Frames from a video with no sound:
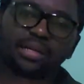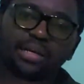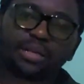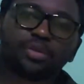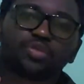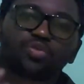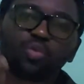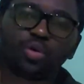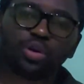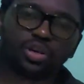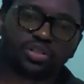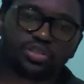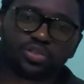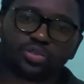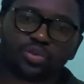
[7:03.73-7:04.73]
into
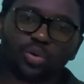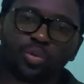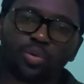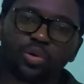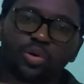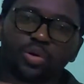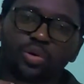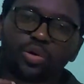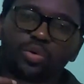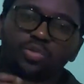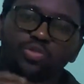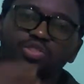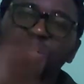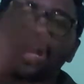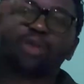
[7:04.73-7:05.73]
words, so
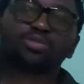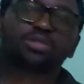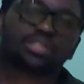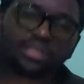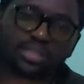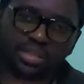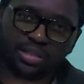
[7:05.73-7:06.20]
you shout.